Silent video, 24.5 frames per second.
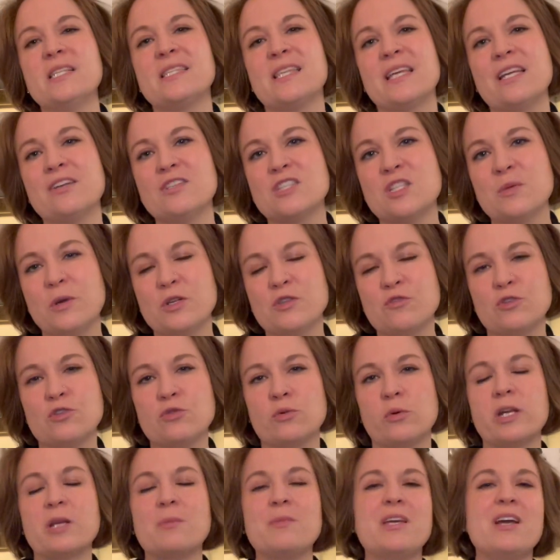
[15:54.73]
thank you so much for
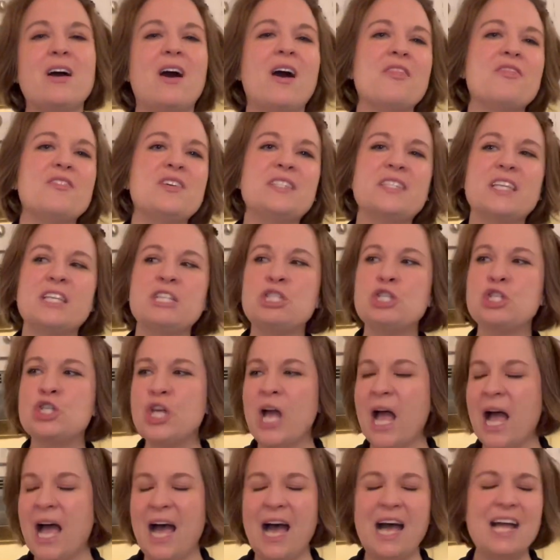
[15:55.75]
joining me on this
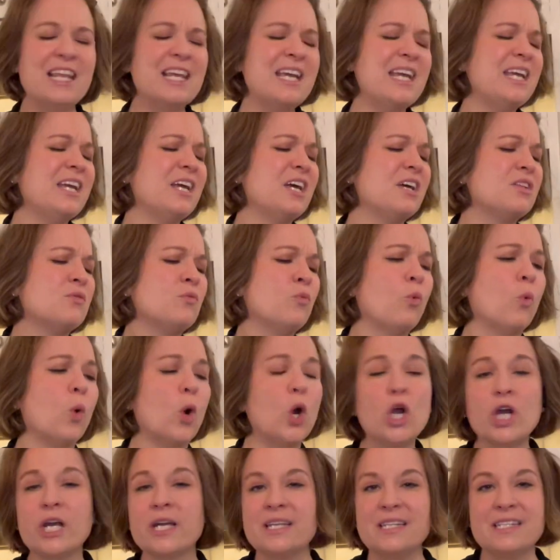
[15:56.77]
chatty
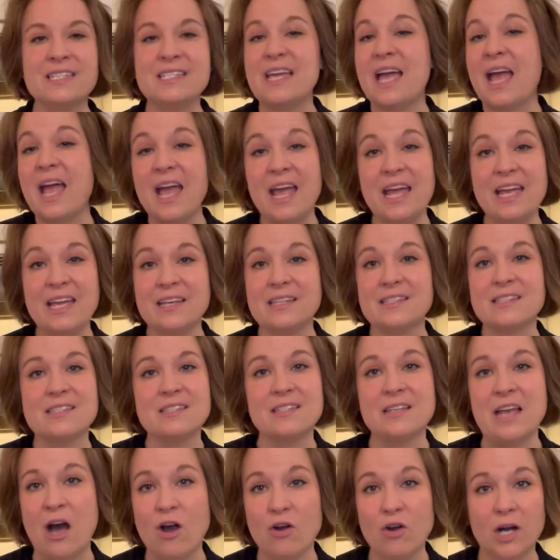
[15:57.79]
work day. It's
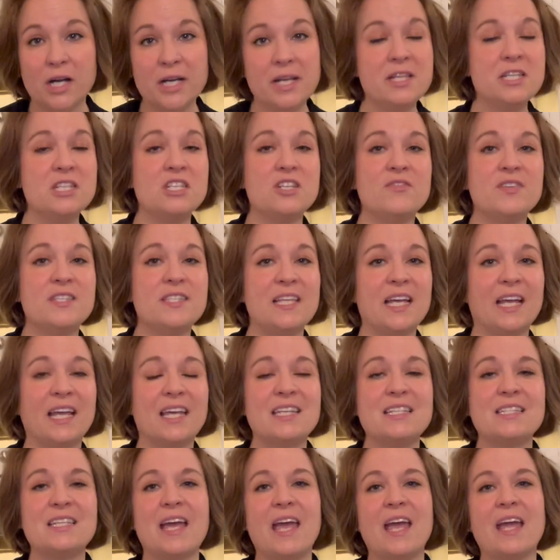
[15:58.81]
now gone into the
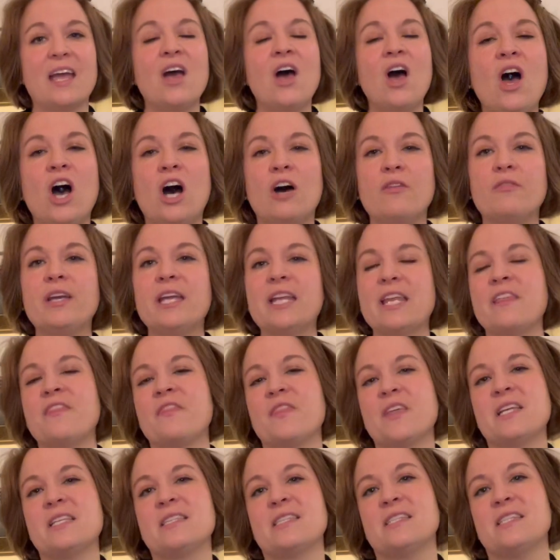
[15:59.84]
second day of getting
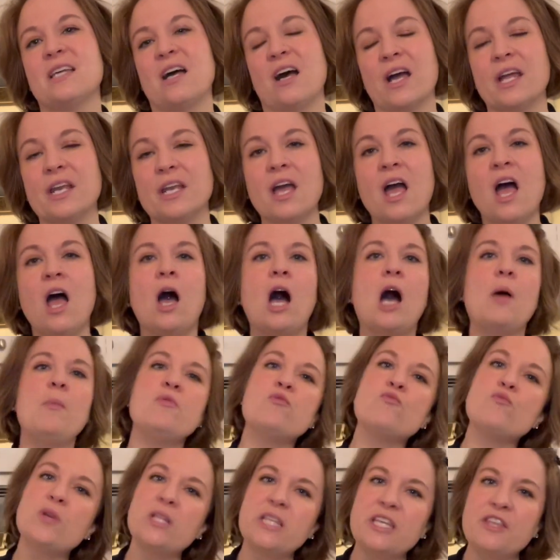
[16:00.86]
things done. I've
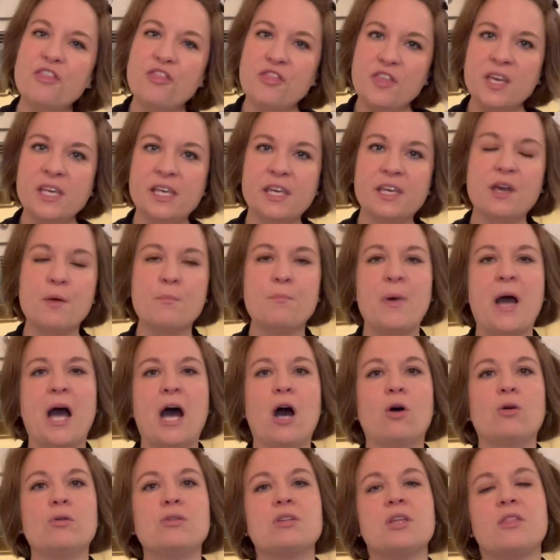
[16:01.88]
been really thinking
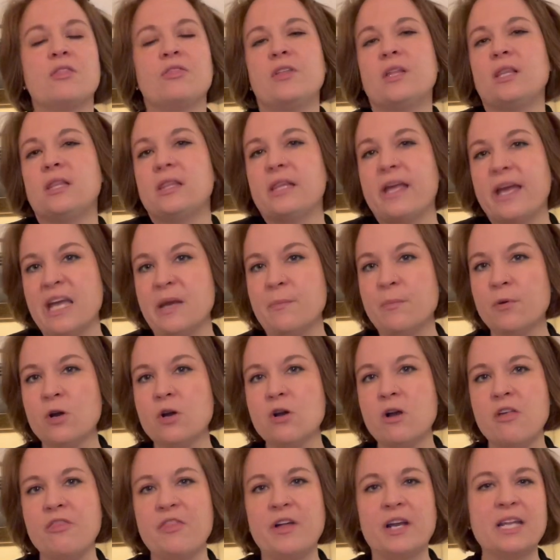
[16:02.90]
about the labor
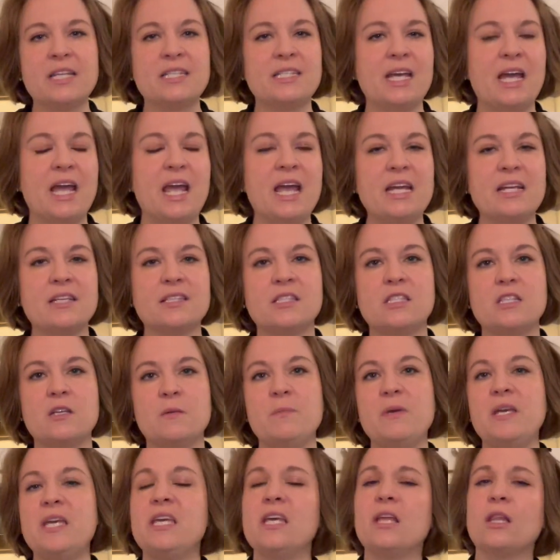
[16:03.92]
that it takes to
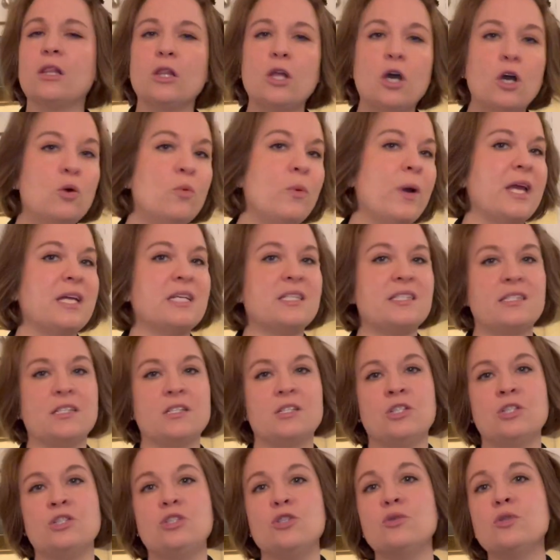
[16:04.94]
be low waste
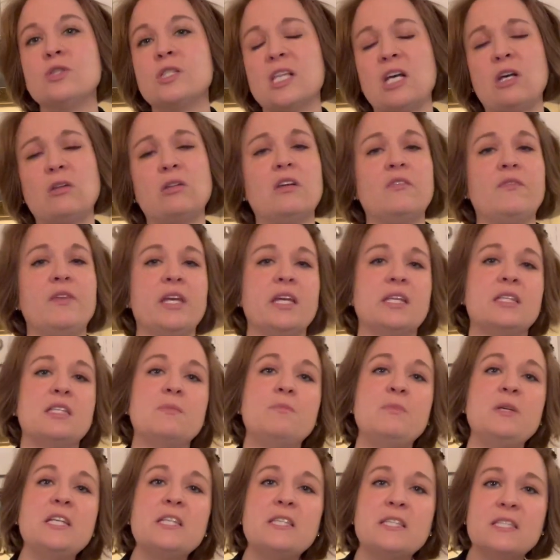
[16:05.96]
and to do slow living and to
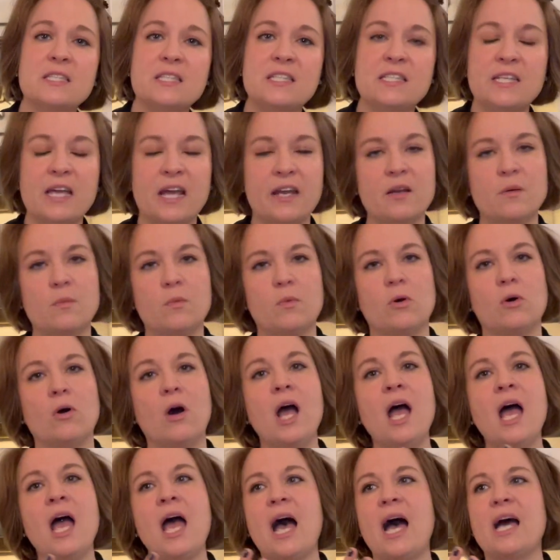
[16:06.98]
be sustainable
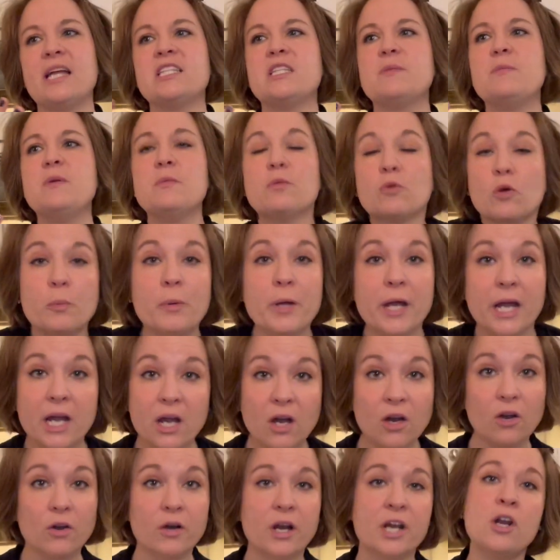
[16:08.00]
and to be
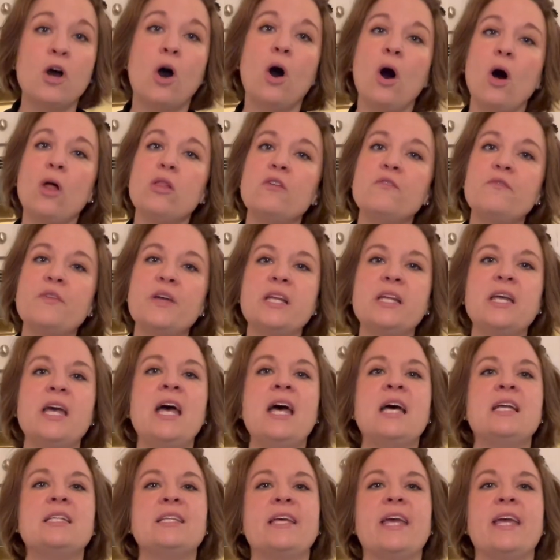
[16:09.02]
prepared. And all of it
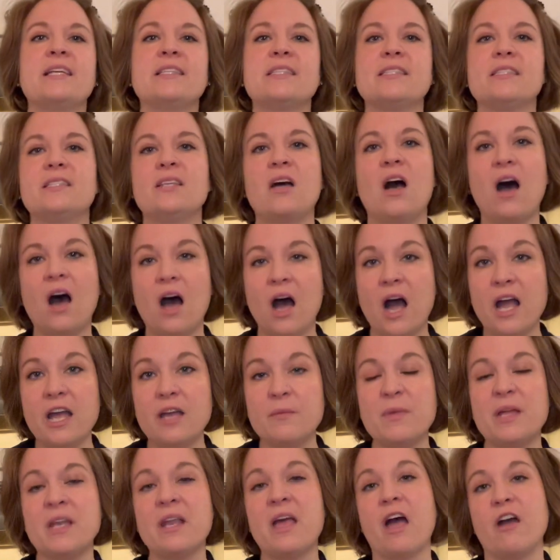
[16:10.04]
takes
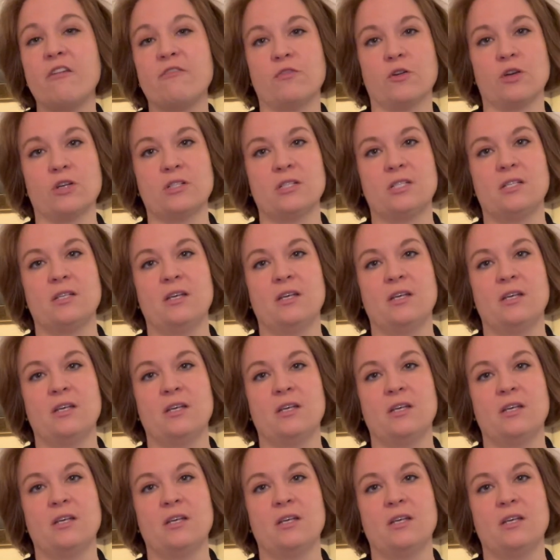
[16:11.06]
time and effort.